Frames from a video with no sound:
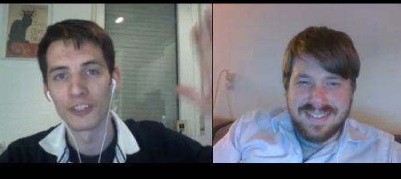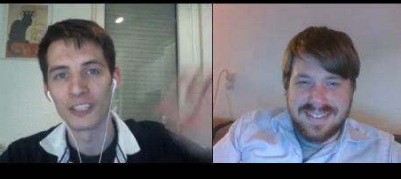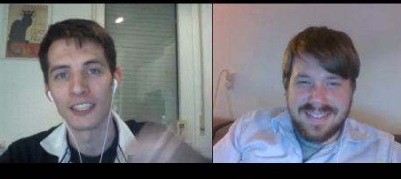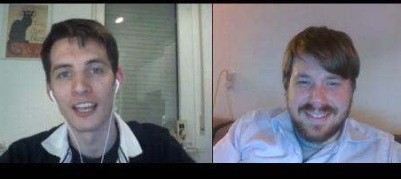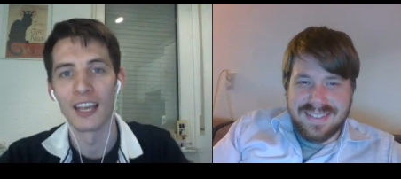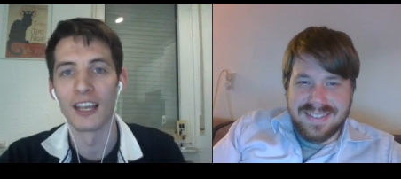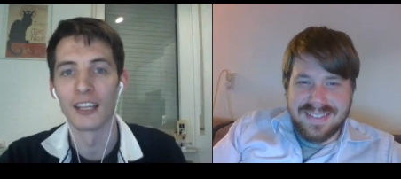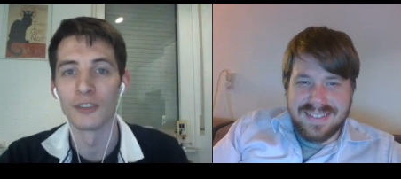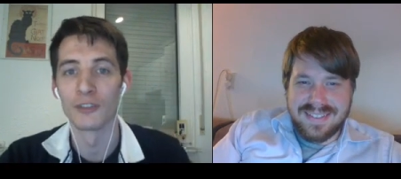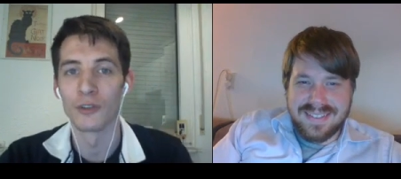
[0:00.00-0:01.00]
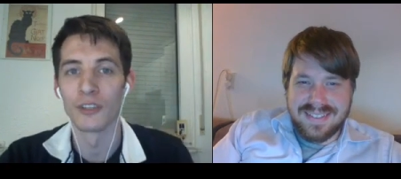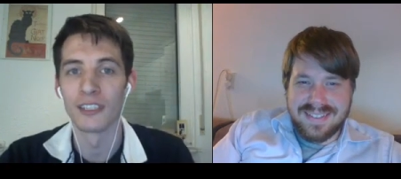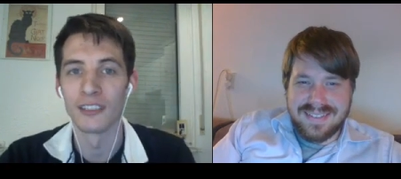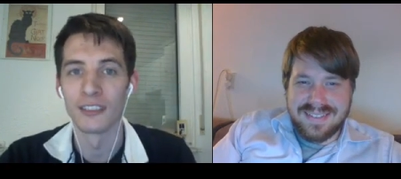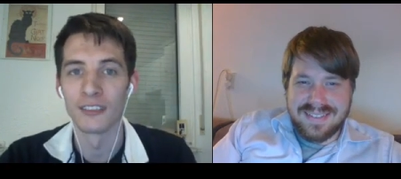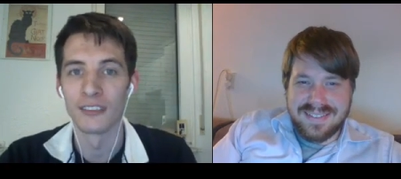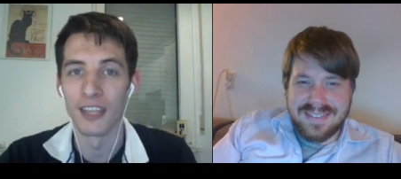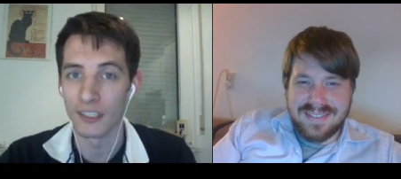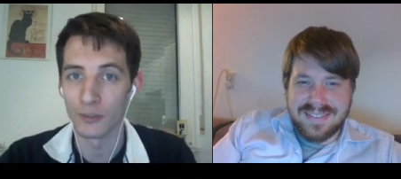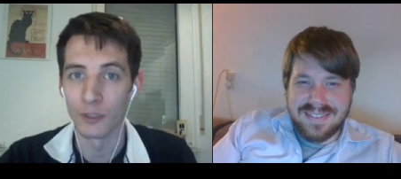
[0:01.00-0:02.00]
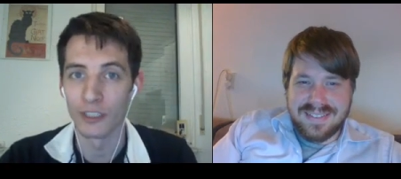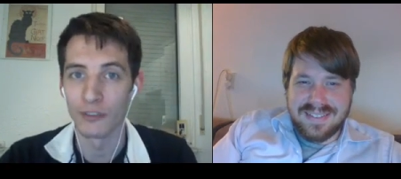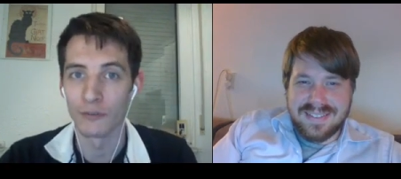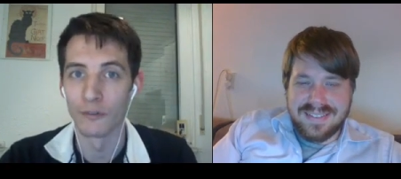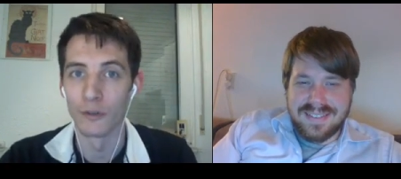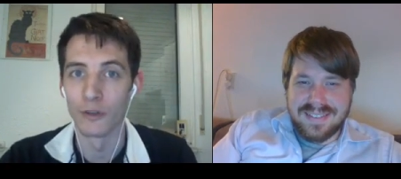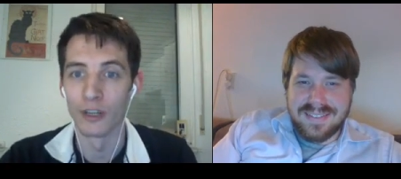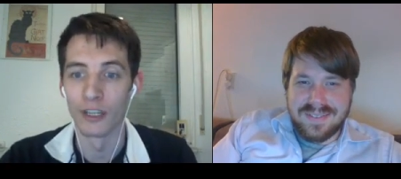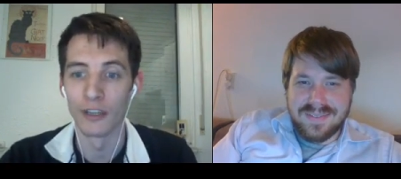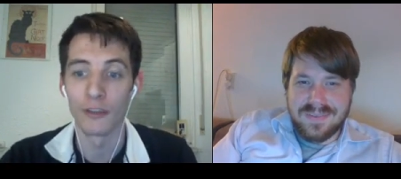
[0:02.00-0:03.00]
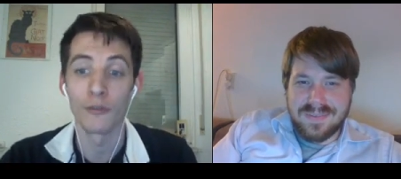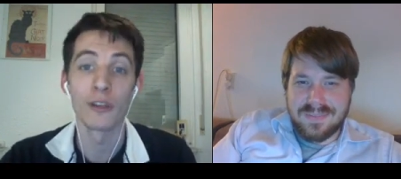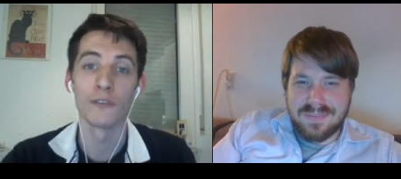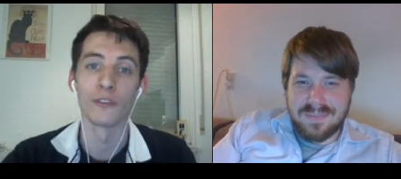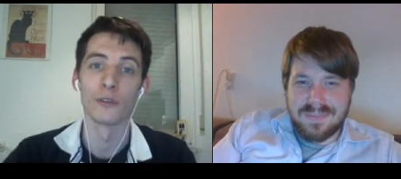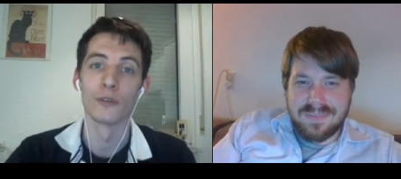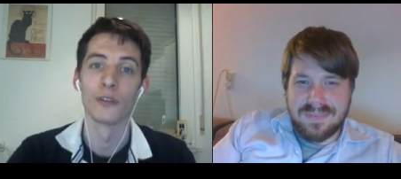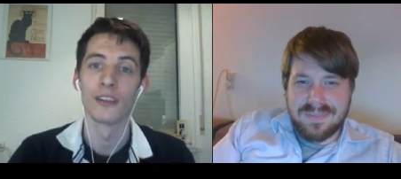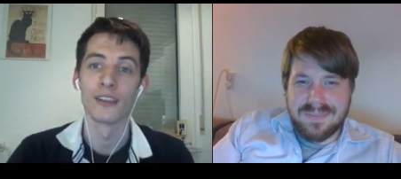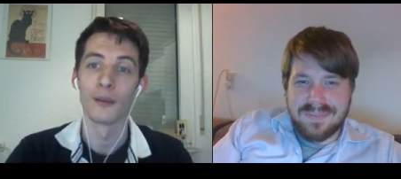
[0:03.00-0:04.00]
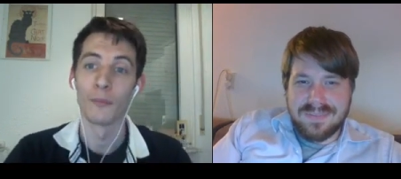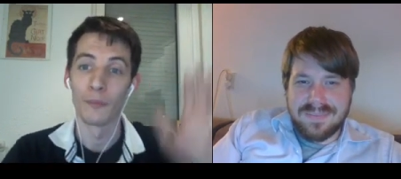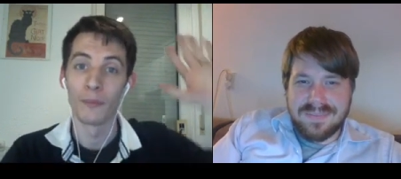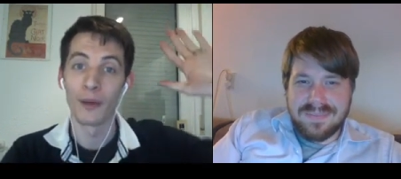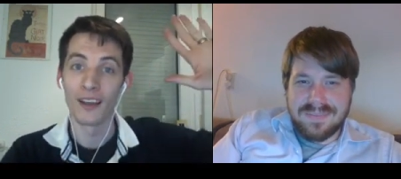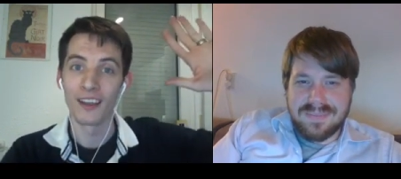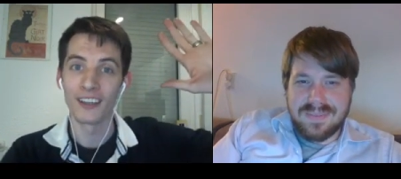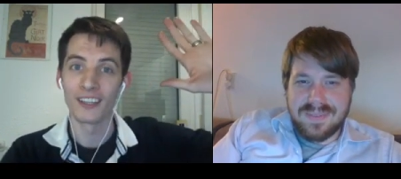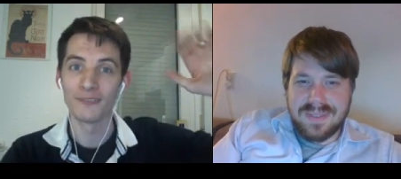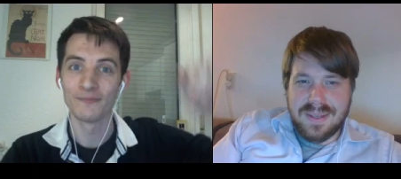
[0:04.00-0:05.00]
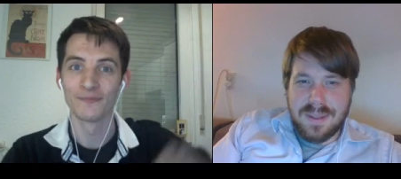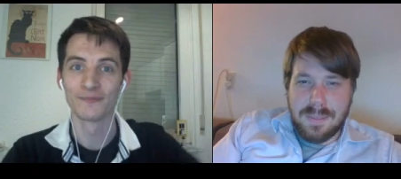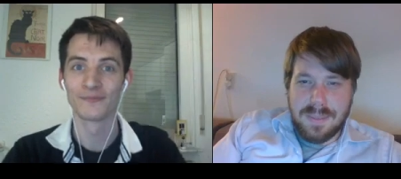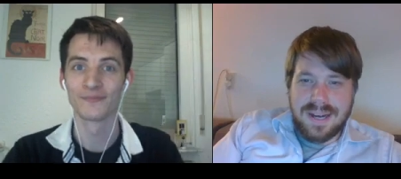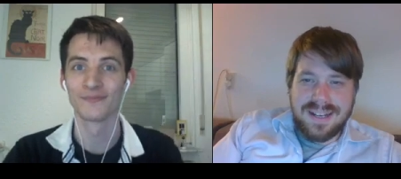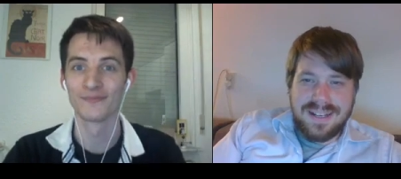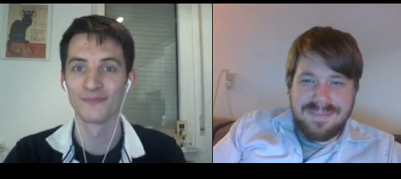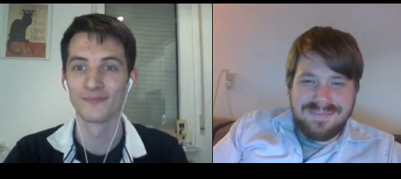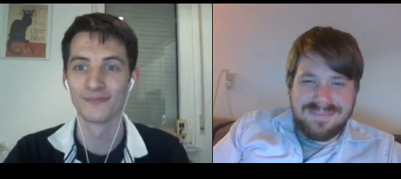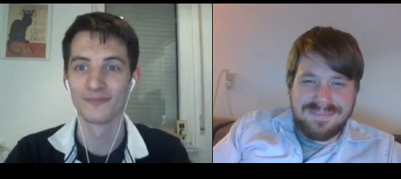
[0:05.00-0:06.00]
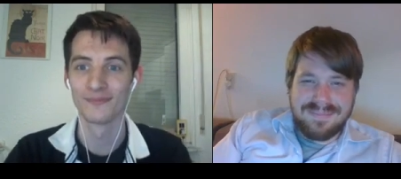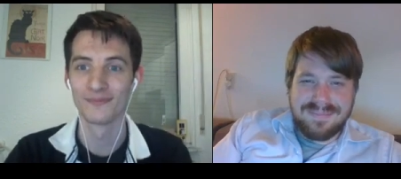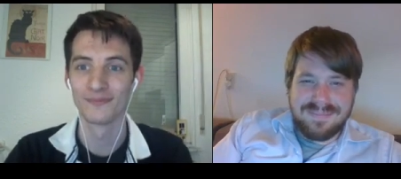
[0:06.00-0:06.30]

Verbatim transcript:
Speaker 1: It's a pleasure. And thank you for watching. And join us next week for another interview.
Speaker 2: Bye.
Speaker 1: Bye.